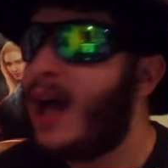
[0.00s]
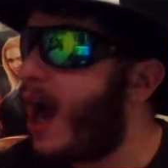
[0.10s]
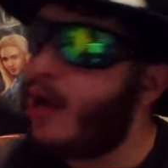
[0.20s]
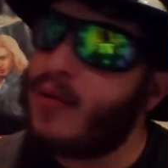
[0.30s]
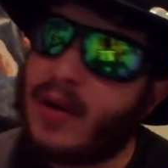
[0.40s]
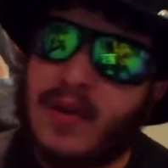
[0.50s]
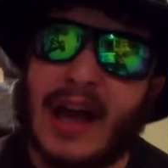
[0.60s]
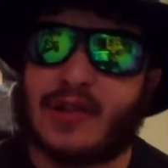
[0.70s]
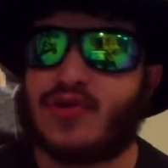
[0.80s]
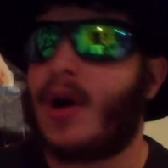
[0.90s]
I own
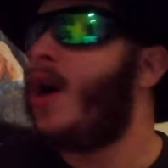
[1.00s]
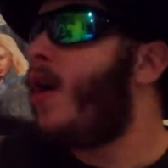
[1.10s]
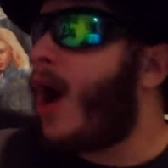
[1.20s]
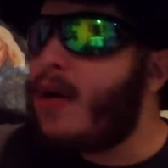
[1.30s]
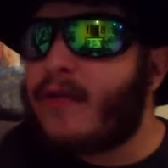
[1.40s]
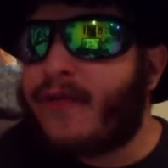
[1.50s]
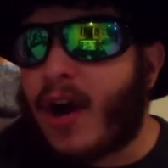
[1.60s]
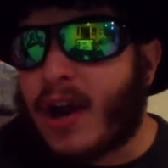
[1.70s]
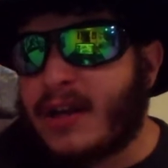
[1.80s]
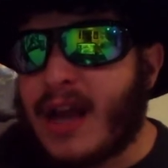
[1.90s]
Elektra. I own
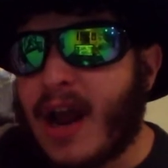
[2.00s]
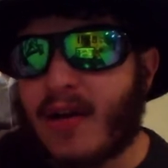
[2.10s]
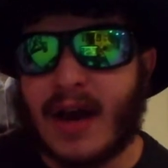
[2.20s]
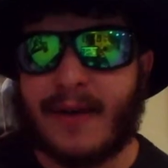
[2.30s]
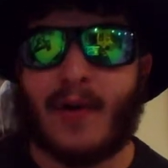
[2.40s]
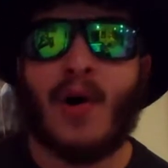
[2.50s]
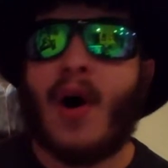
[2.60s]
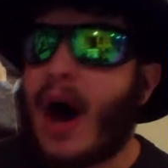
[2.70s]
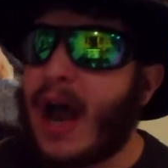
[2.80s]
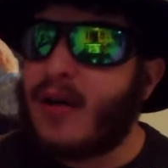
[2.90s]
fucking Daredevil.
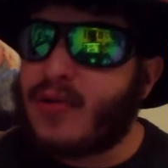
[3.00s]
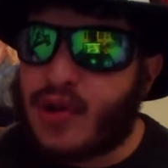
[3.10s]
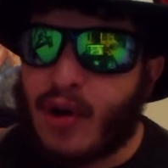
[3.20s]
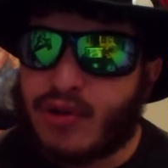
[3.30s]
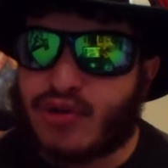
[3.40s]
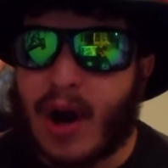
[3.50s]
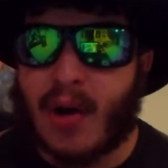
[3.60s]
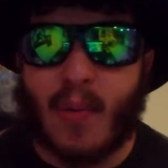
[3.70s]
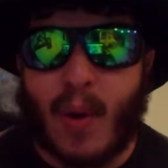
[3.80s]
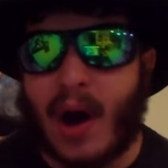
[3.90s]
I own Ghost
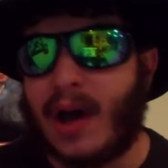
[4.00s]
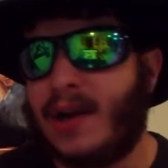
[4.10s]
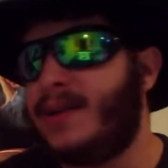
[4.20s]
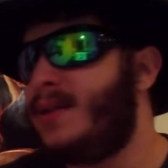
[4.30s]
Rider 1.